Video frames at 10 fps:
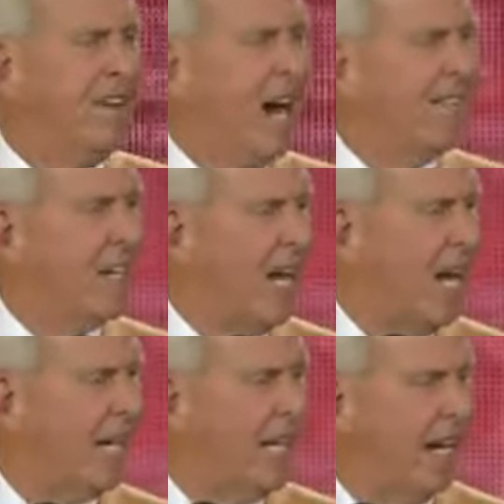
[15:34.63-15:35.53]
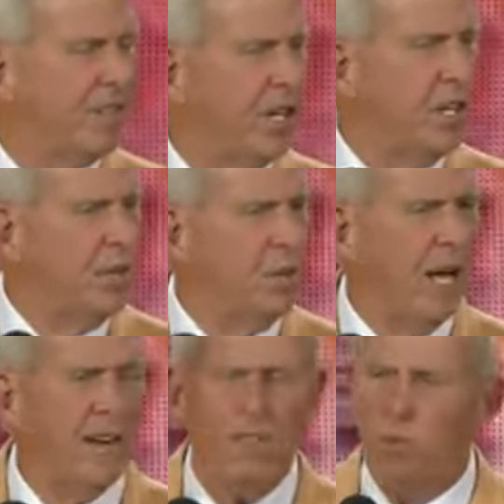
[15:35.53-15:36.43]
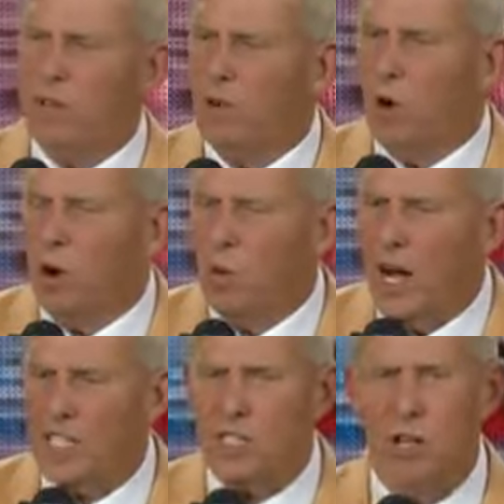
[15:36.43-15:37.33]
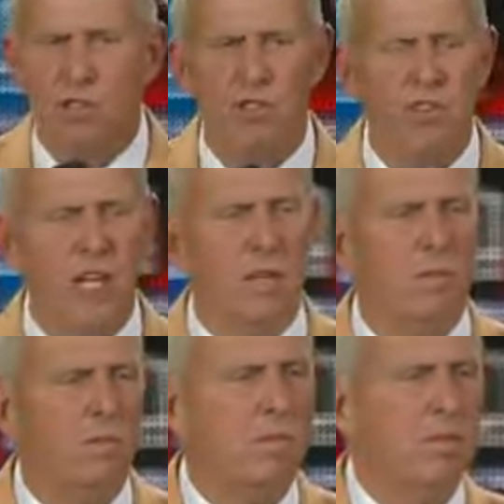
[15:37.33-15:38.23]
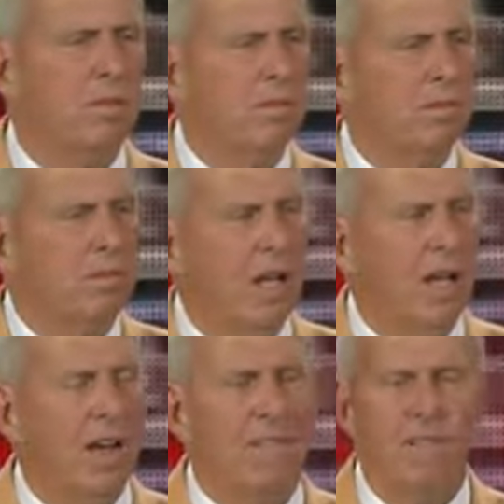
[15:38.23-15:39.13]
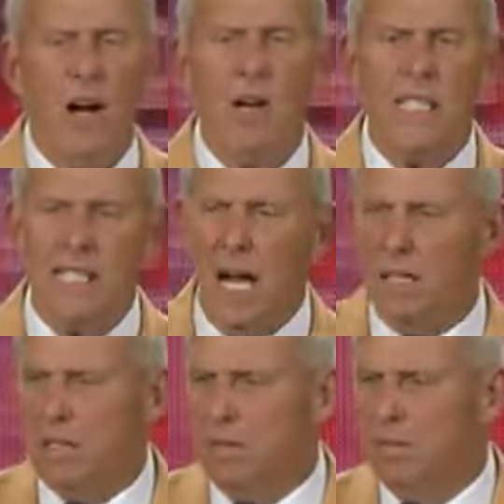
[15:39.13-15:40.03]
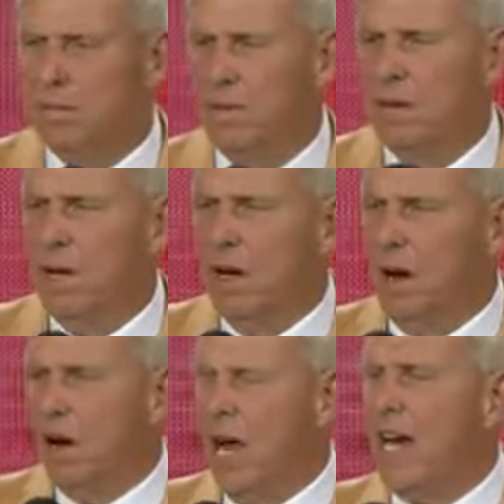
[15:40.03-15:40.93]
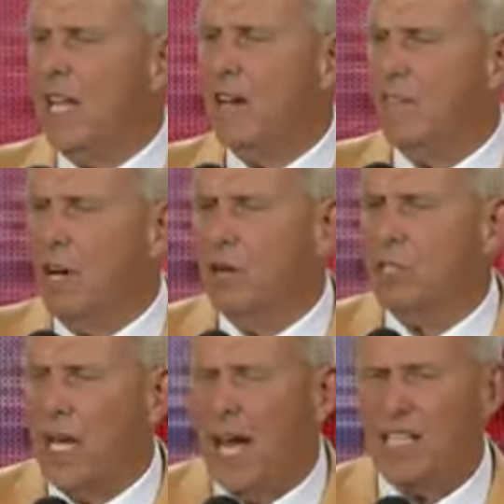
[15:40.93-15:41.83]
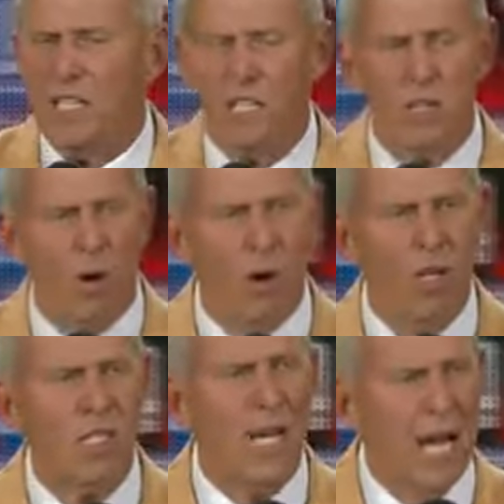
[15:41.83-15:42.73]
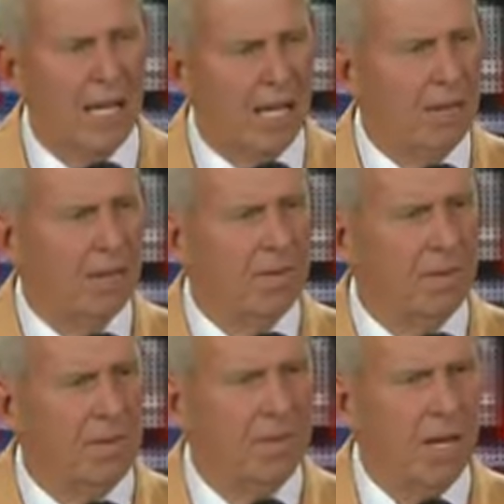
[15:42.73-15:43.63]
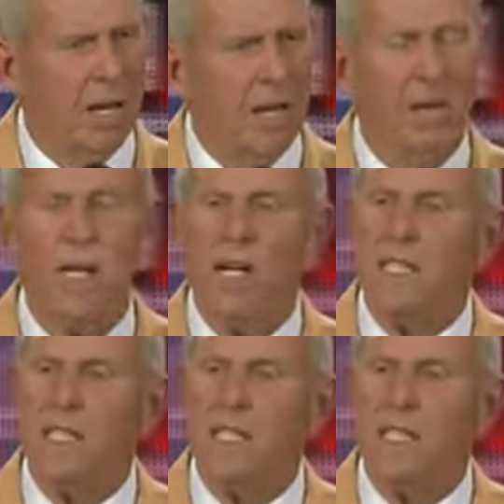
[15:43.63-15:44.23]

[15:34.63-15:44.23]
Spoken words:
5 o'clock in the afternoon, after we've all watched those films, very seldom are any of those exit doors taken, because